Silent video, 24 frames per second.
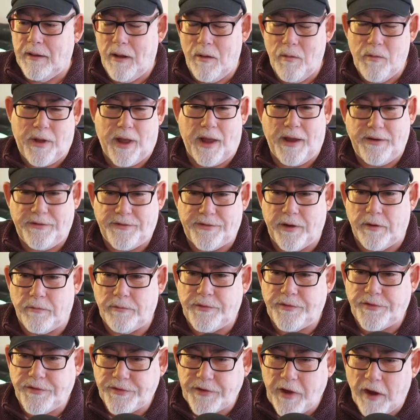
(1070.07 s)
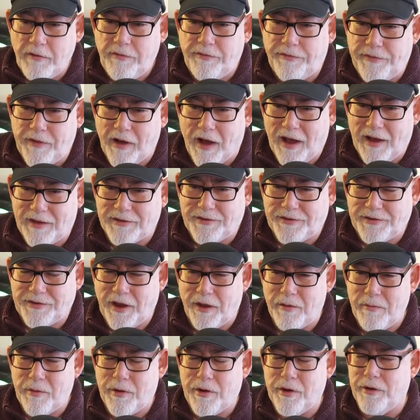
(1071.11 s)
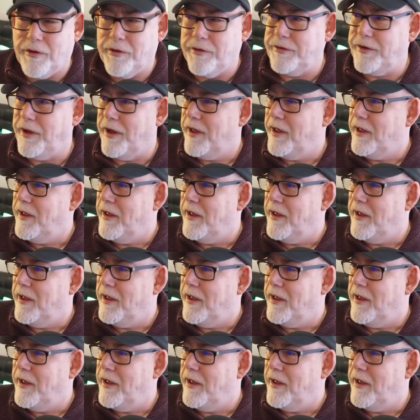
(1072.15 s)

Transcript: Okay, so so far so good.